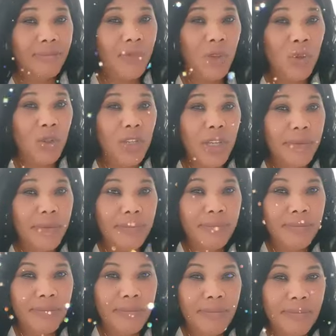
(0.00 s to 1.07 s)
You see?
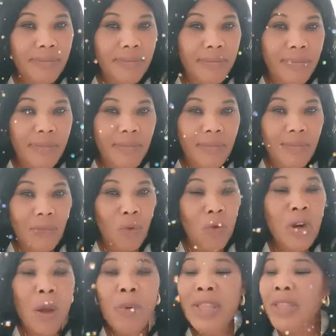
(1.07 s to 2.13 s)

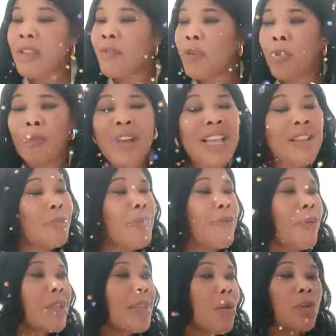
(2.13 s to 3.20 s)
Una way they,
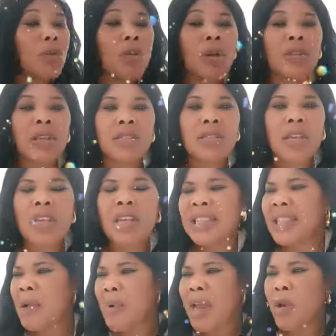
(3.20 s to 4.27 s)
before they go talk, they'll say,
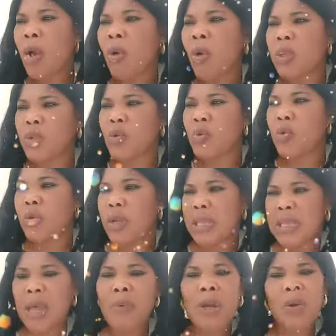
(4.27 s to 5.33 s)
that one not go school.
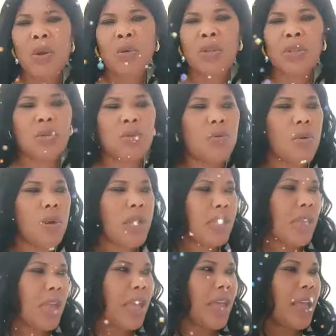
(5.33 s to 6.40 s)
That one not go school.
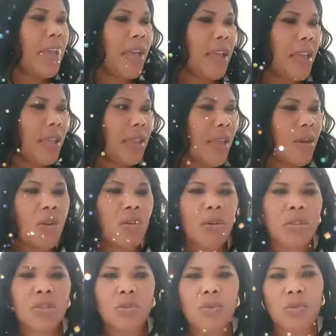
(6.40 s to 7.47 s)
They not go
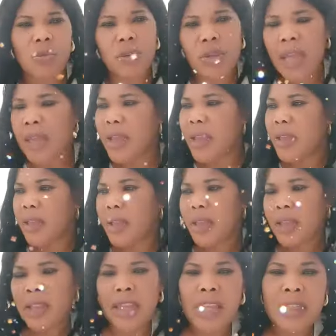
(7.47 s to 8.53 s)
school.
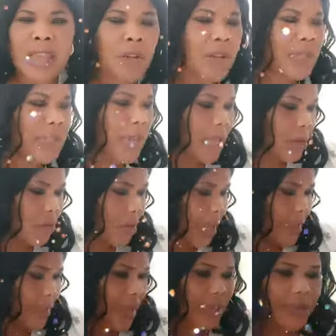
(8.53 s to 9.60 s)
They're not there
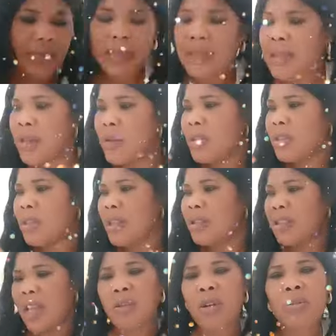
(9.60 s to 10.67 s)
educated. They not
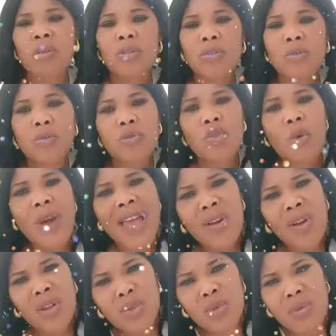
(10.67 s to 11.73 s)
go school. You will
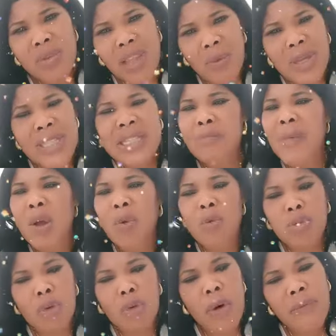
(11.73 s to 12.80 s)
go school now. What you
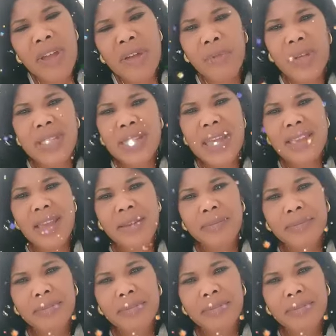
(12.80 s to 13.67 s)
Bekus confirm for his year?